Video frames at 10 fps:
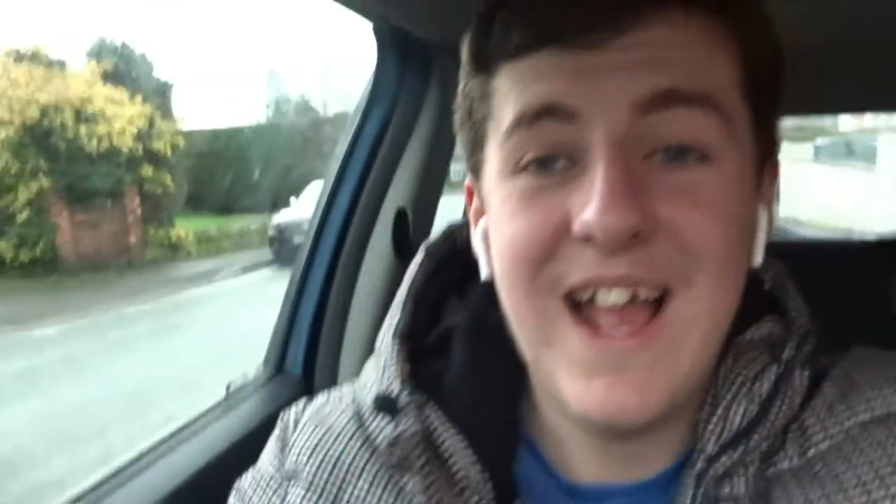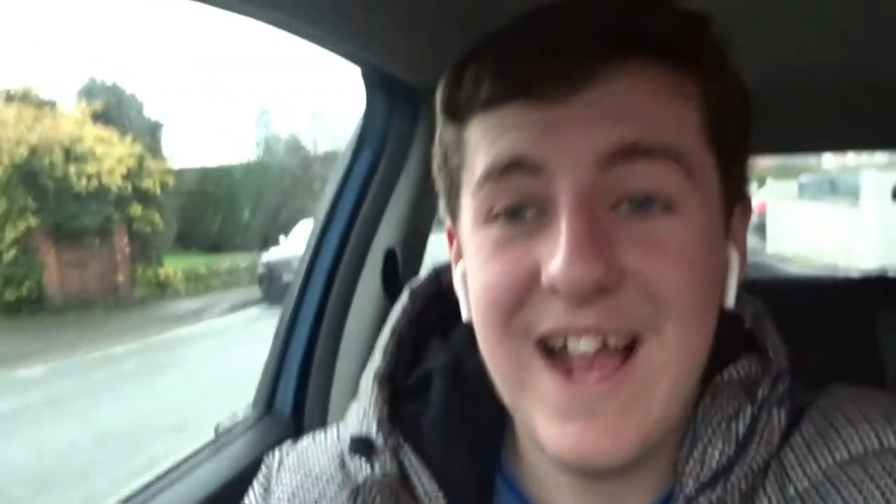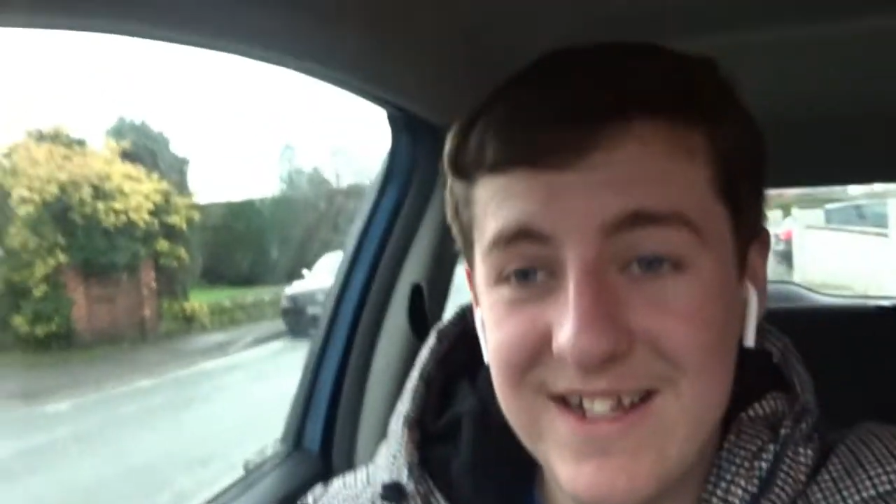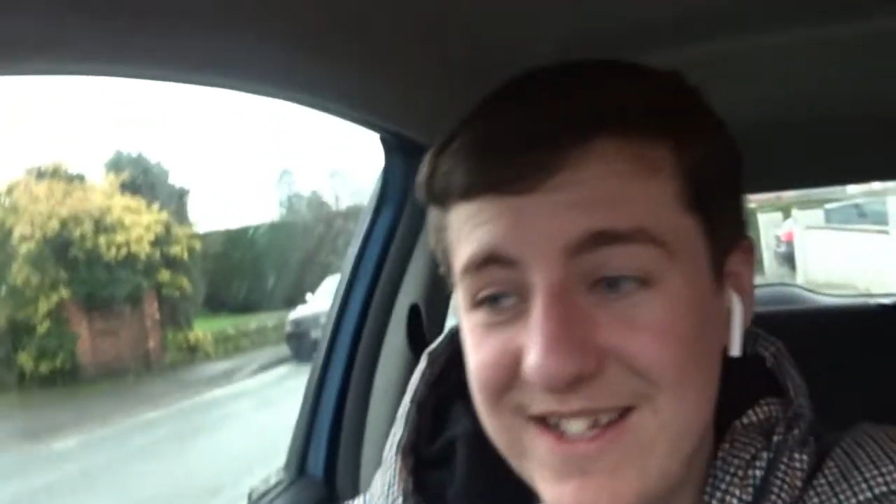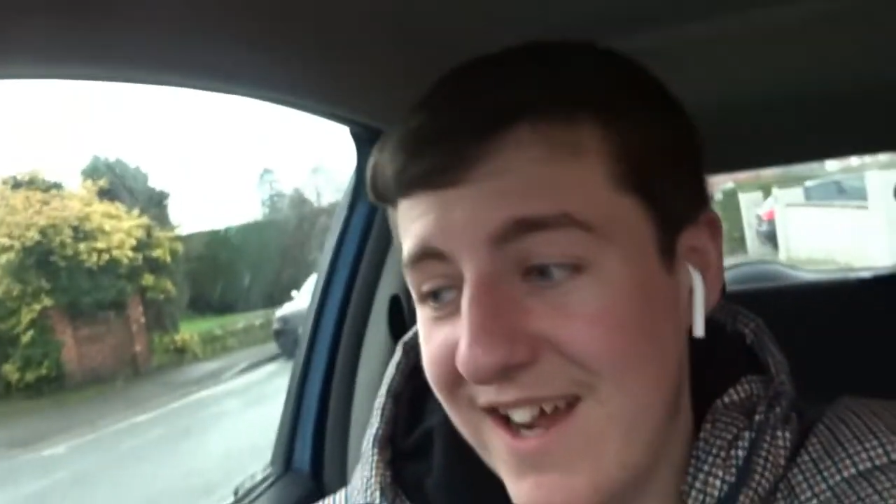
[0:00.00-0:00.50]

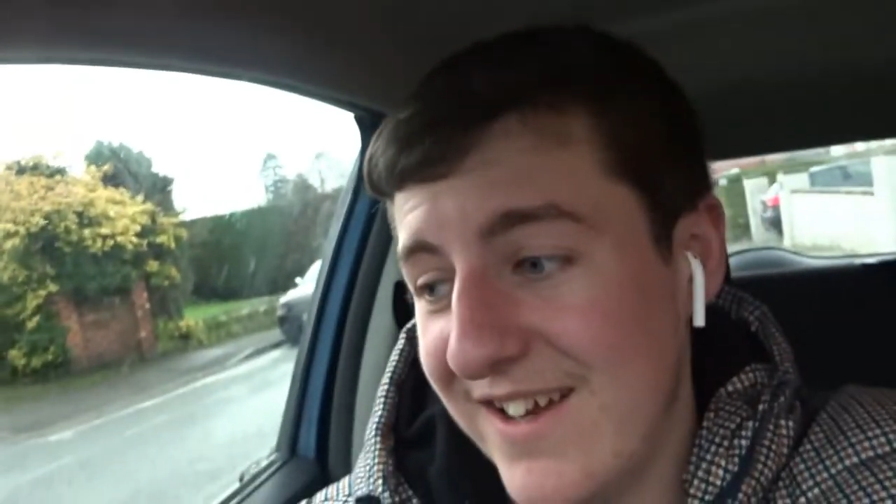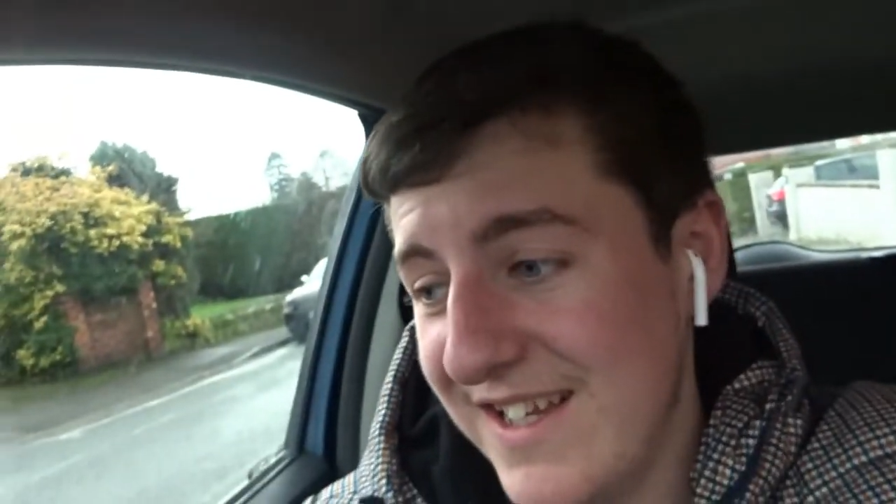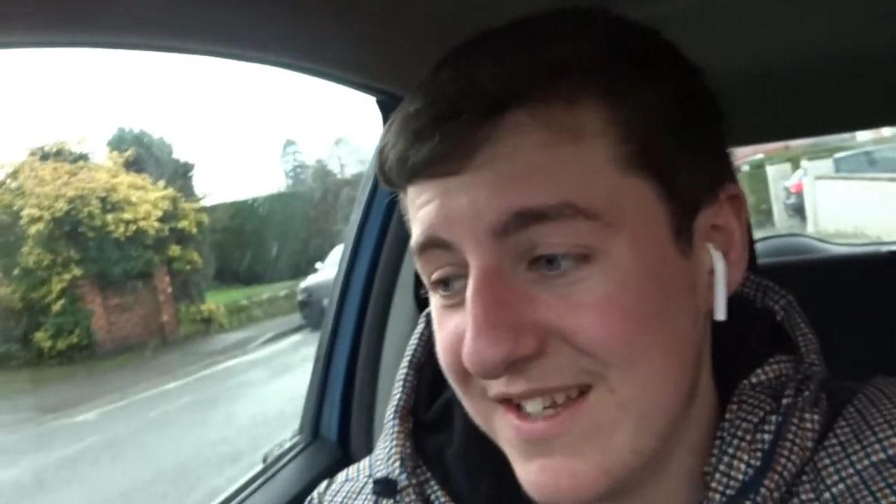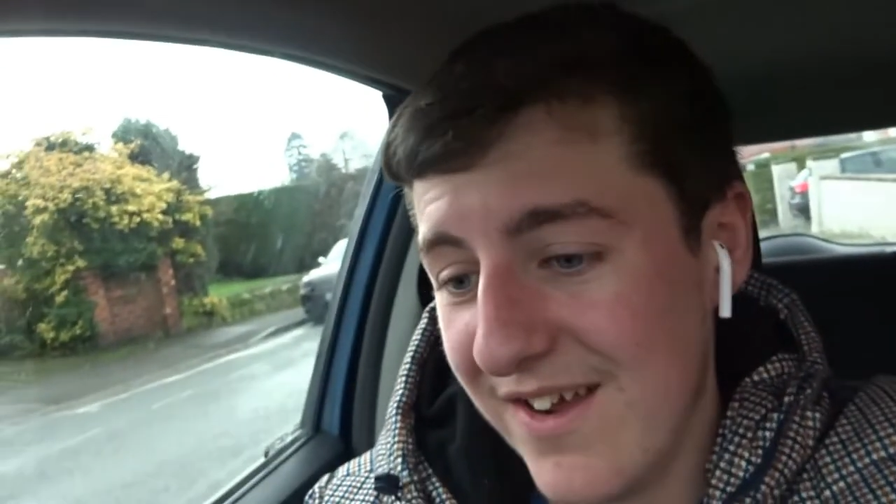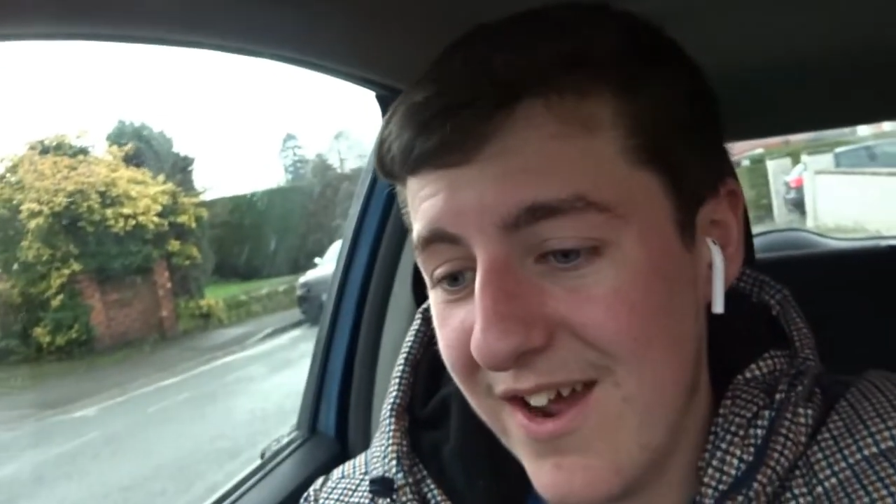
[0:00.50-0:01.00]
And yeah, I
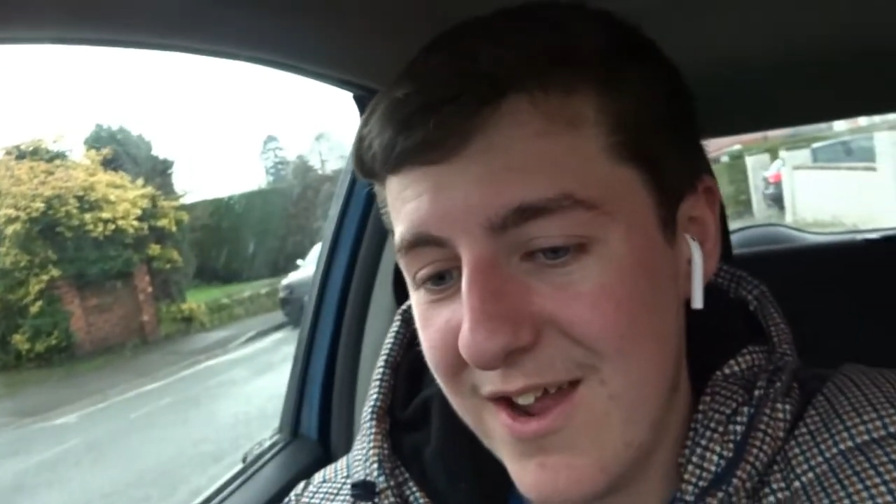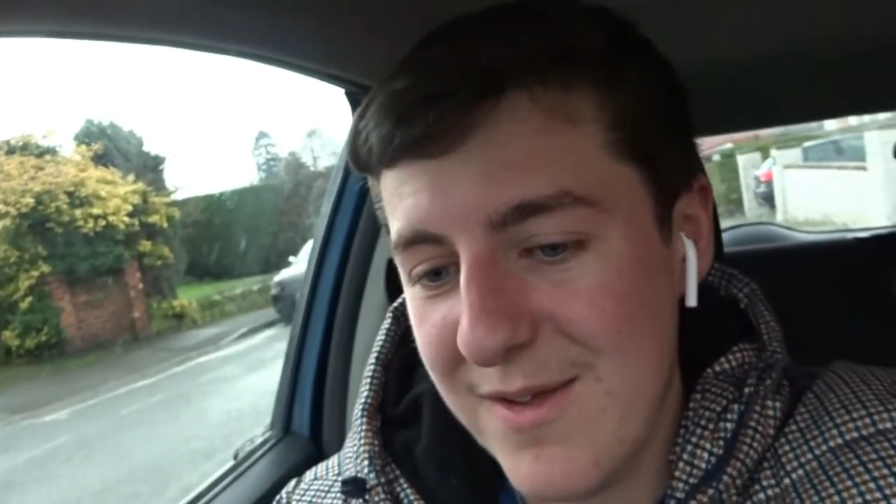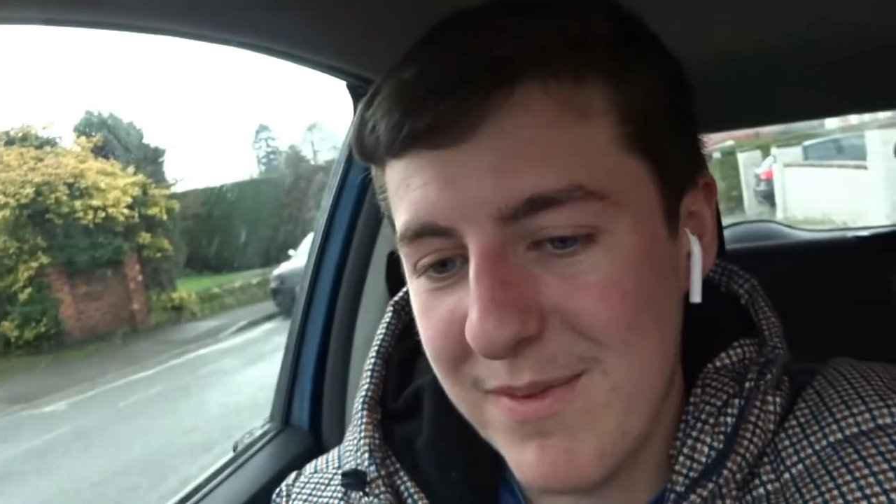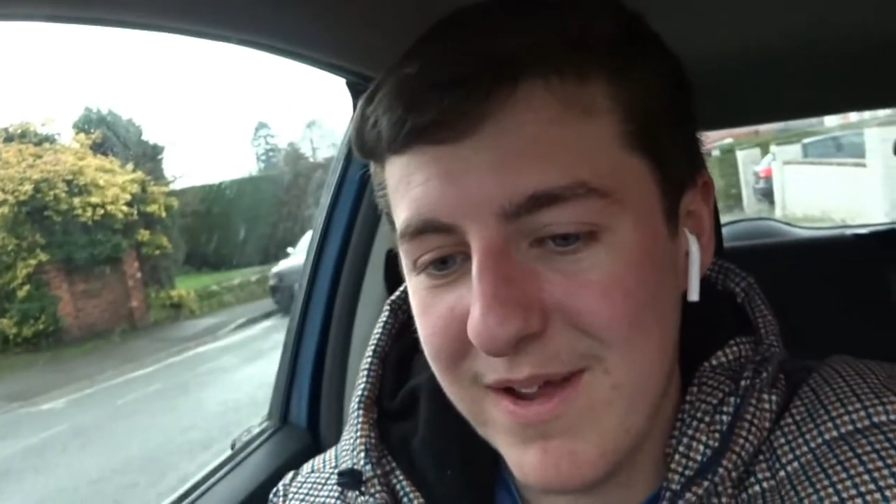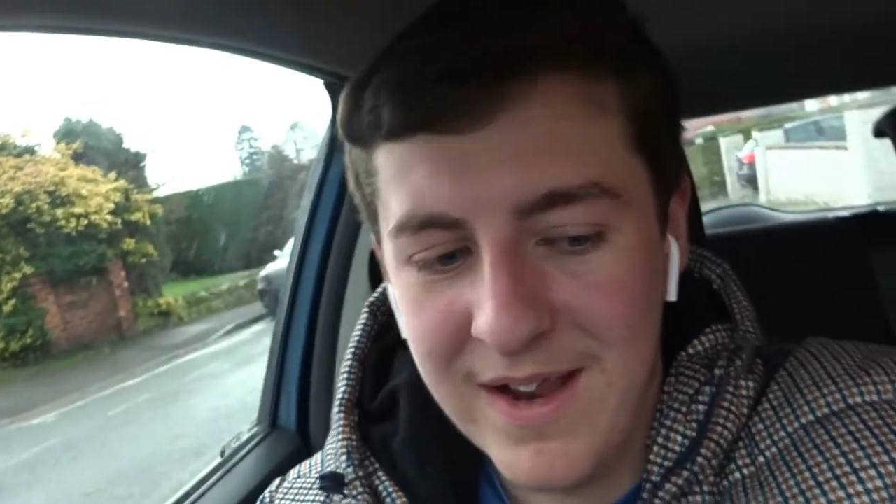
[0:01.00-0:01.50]
need to go
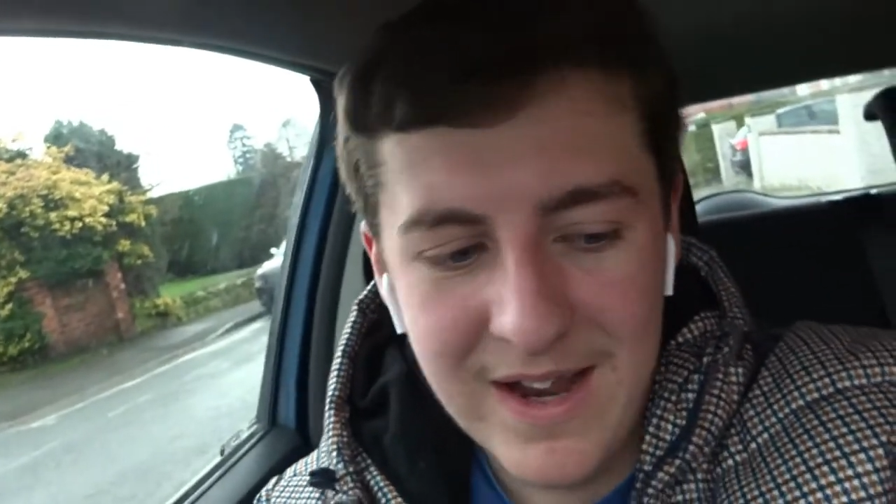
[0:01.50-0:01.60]
home